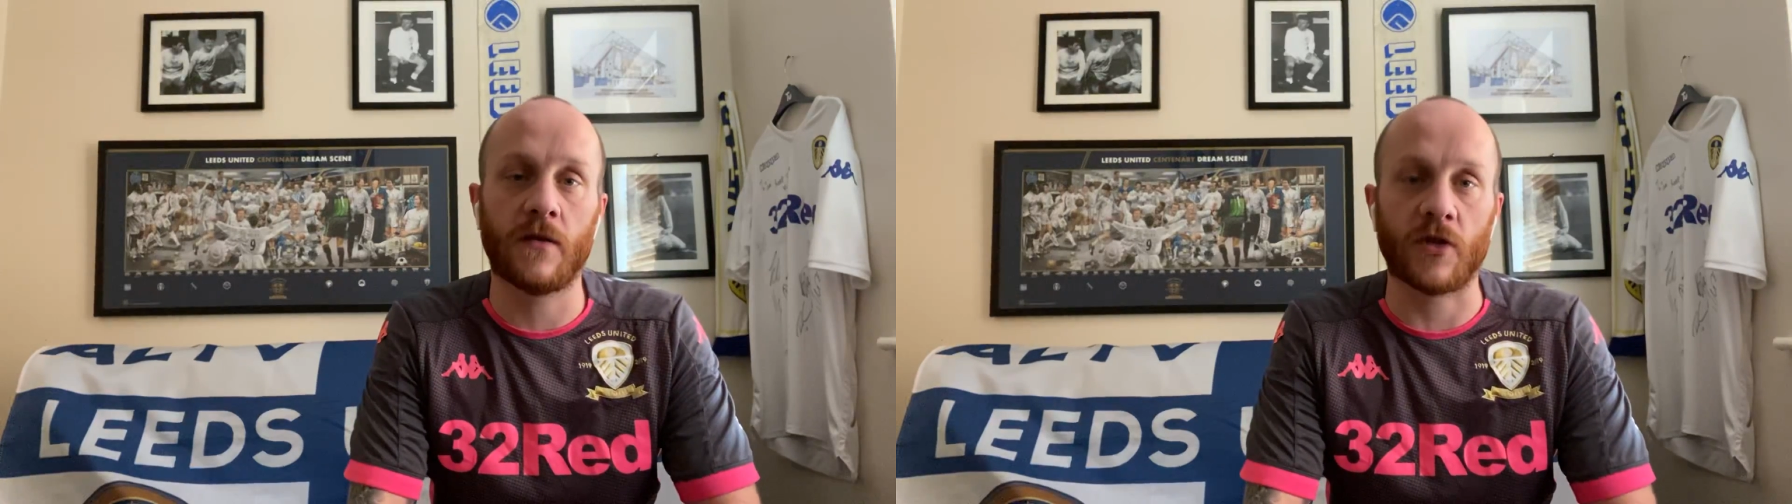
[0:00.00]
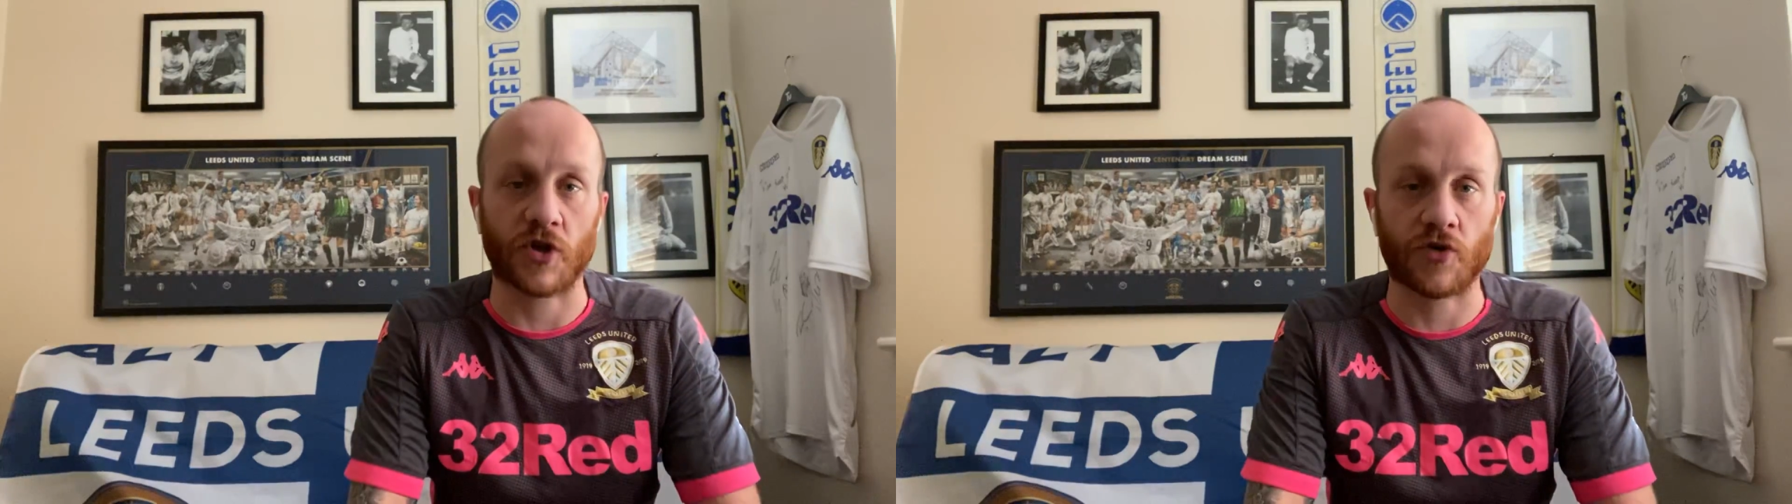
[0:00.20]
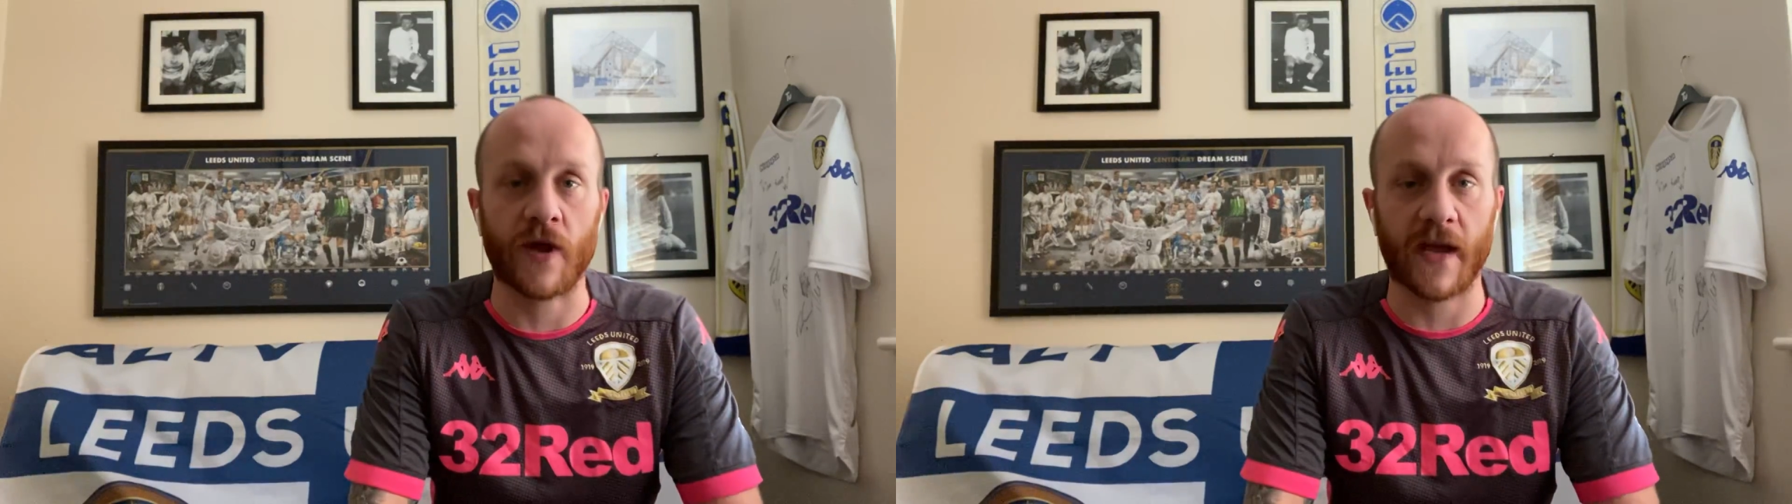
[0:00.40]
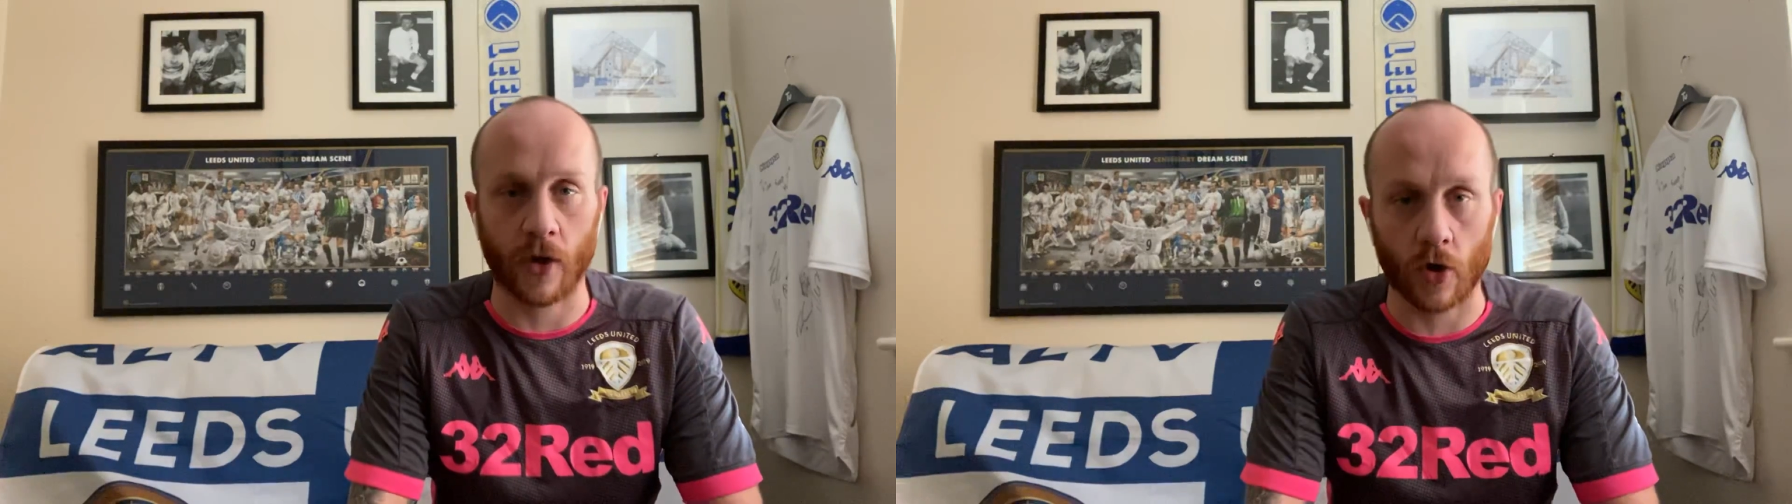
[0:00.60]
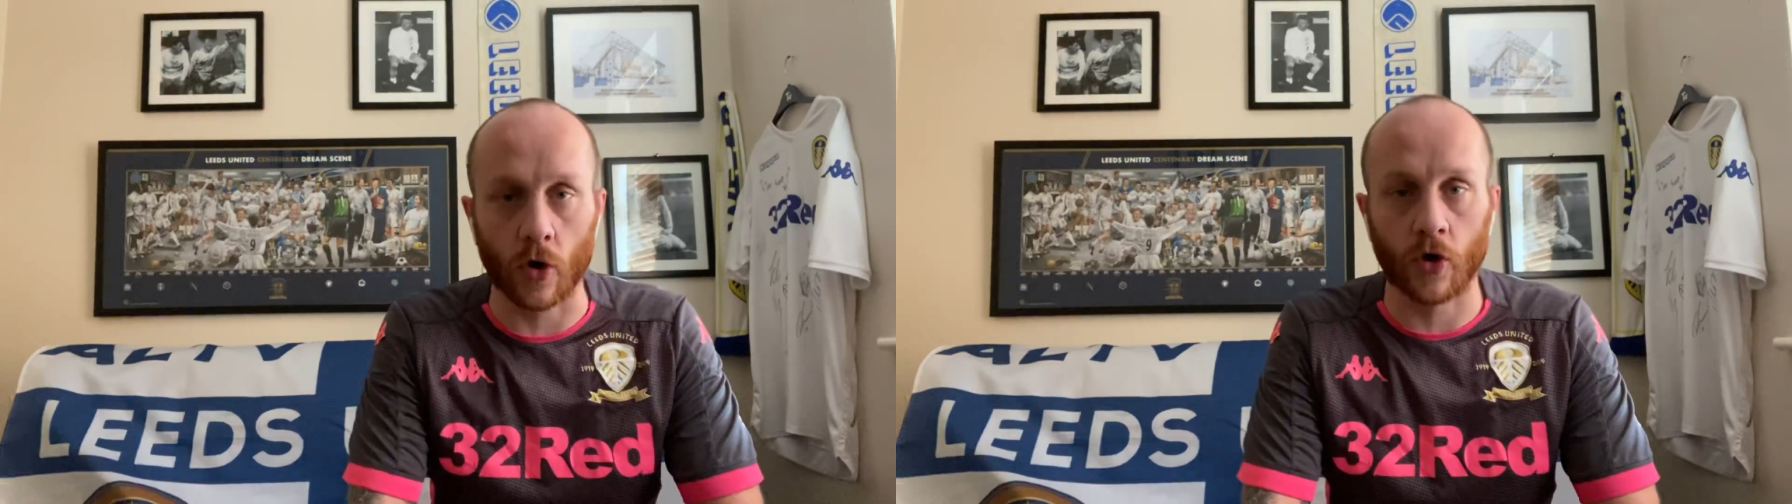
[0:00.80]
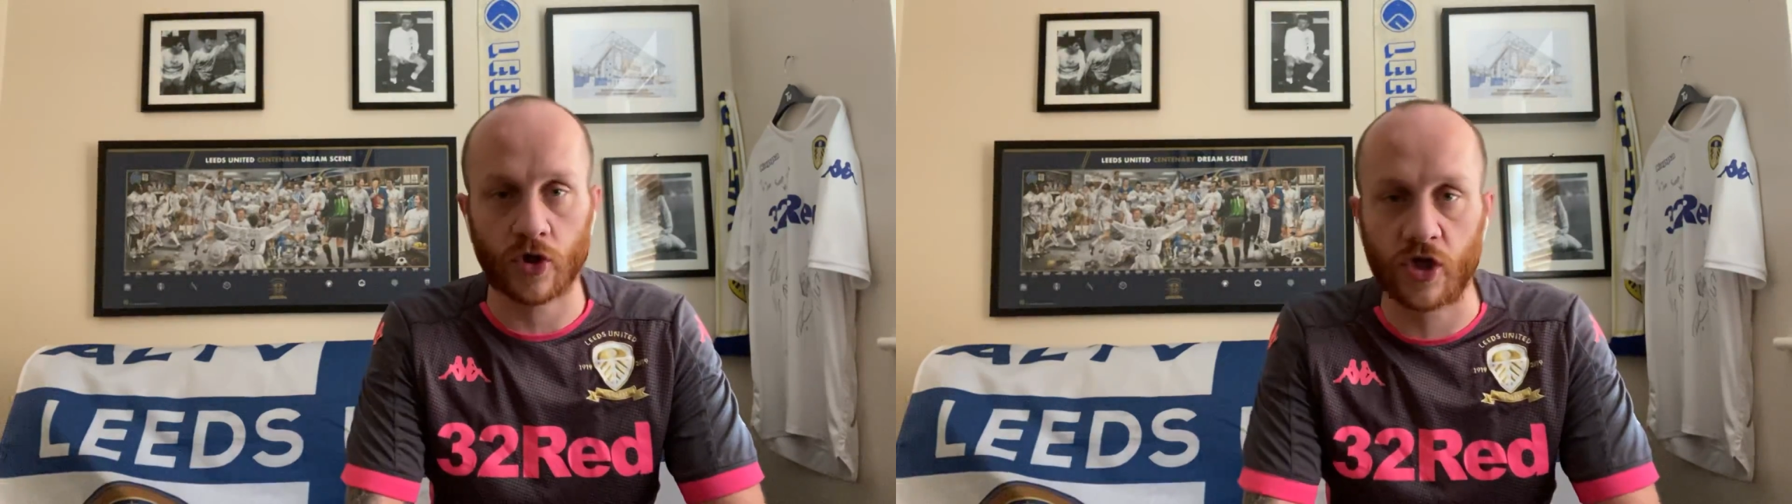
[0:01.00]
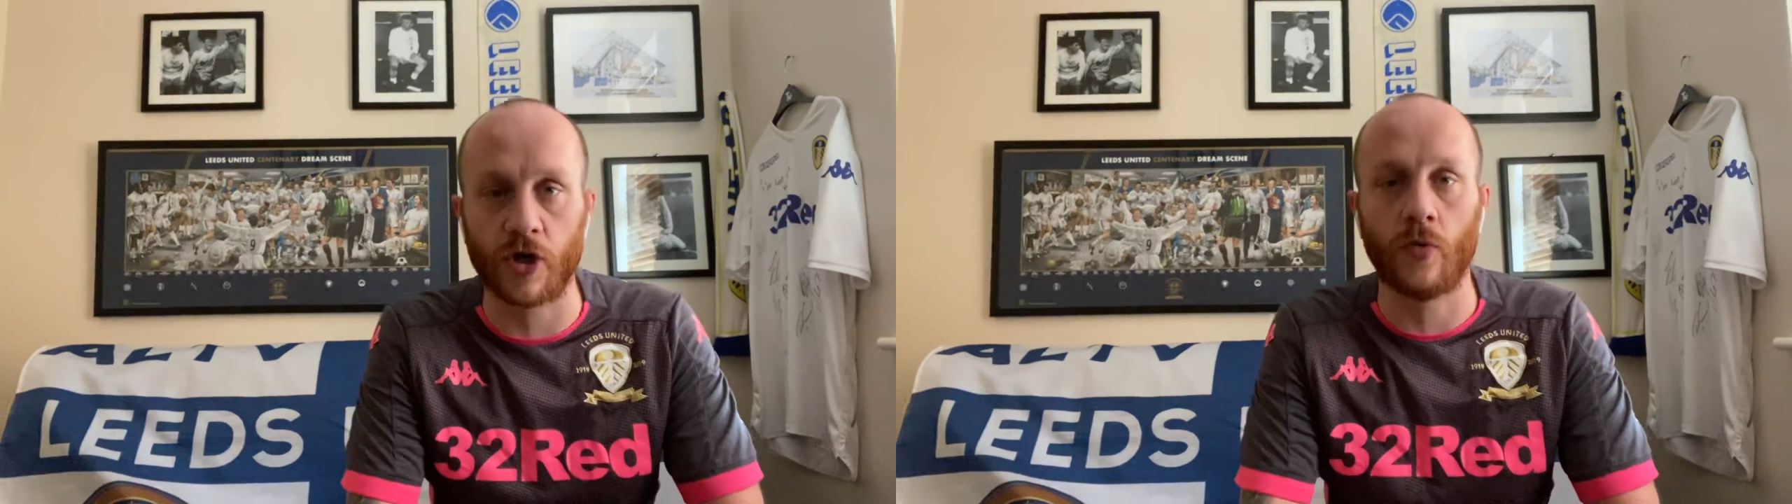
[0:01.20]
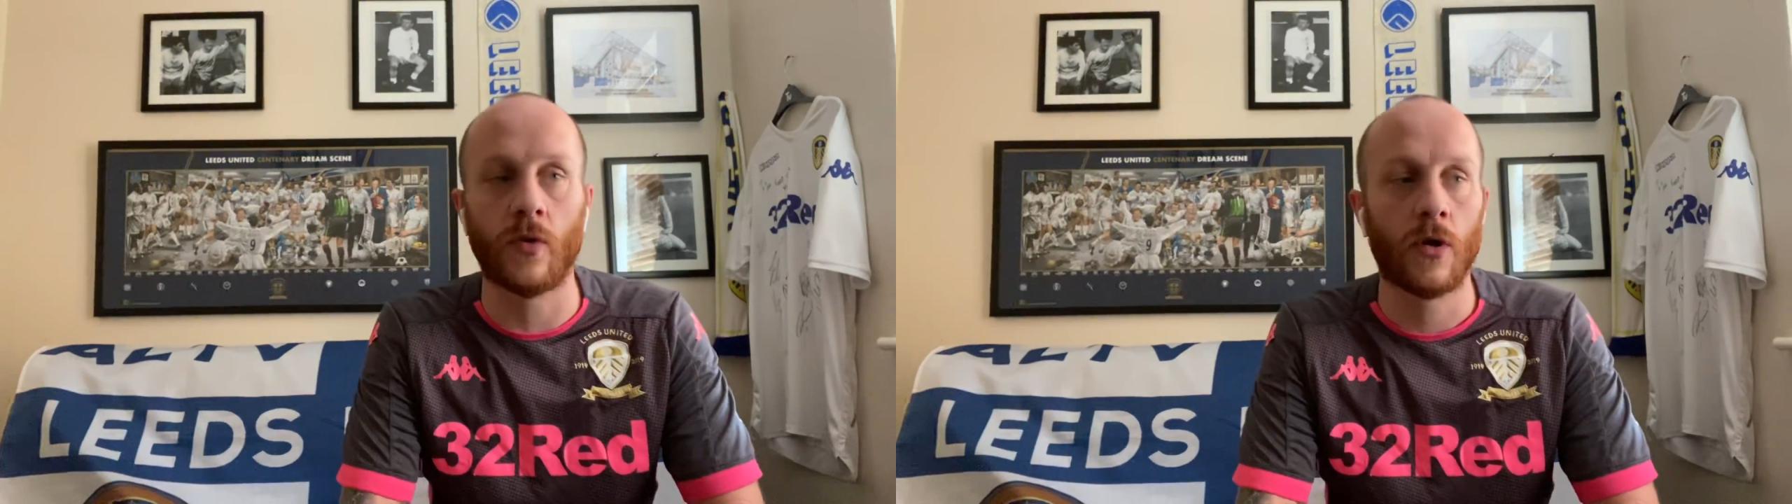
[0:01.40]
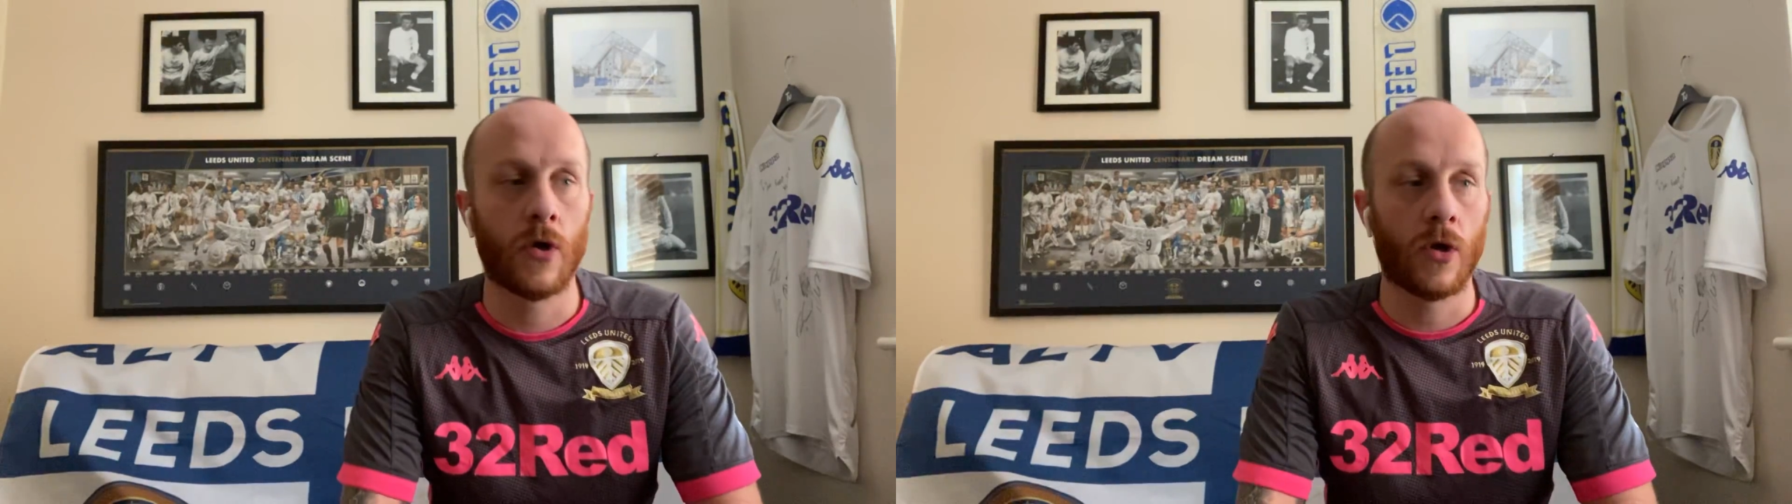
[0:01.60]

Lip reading: the straight go-to